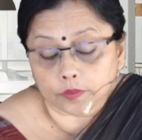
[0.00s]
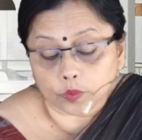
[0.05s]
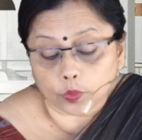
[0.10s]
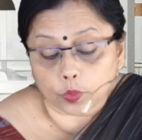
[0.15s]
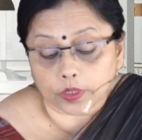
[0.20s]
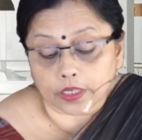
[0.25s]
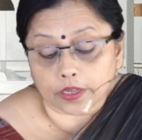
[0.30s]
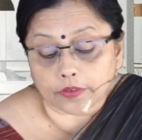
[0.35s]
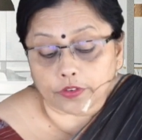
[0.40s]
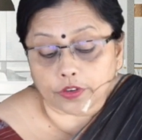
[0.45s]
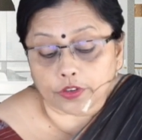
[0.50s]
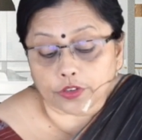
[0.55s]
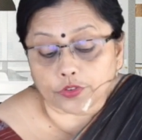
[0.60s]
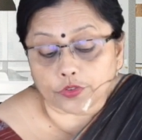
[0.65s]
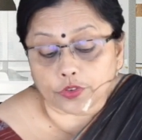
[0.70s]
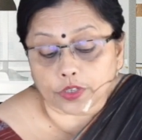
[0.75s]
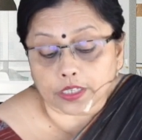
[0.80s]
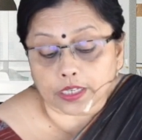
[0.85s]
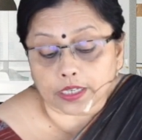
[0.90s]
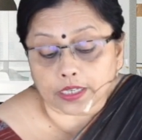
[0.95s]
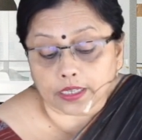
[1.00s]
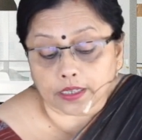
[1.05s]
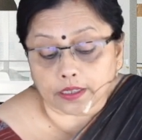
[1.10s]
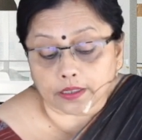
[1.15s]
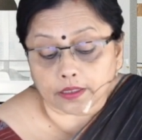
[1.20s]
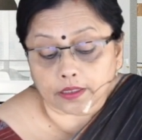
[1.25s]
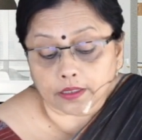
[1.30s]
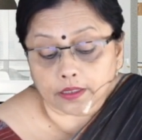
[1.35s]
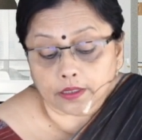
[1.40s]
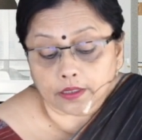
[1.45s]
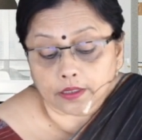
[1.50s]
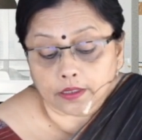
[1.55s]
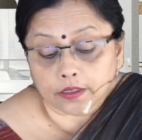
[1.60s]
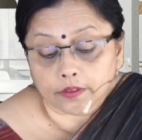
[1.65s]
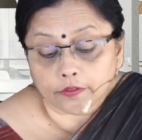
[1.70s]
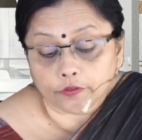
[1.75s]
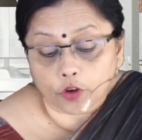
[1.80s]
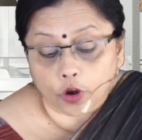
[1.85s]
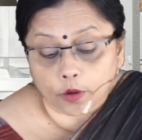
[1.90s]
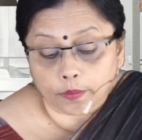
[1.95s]
whatever is written here.
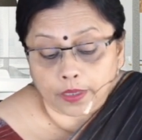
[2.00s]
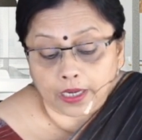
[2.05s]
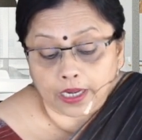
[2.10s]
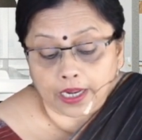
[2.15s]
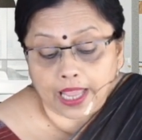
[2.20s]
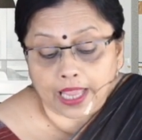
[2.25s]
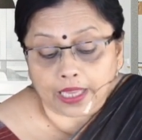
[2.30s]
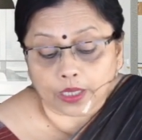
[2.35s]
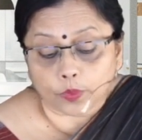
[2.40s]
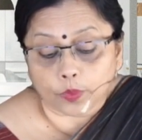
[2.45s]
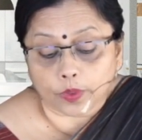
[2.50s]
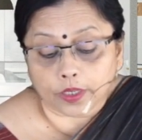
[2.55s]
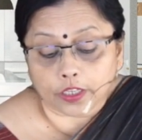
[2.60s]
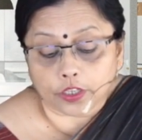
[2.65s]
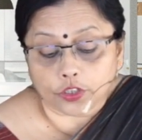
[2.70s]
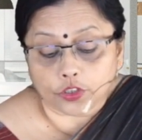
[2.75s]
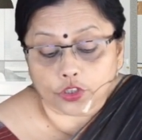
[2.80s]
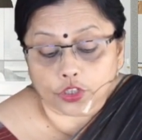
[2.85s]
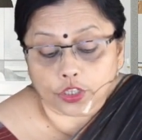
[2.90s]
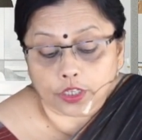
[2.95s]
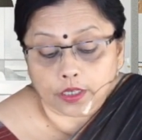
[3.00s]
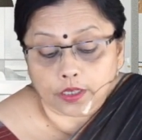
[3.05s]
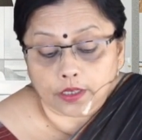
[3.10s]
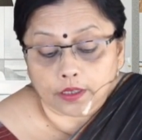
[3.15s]
Formal language,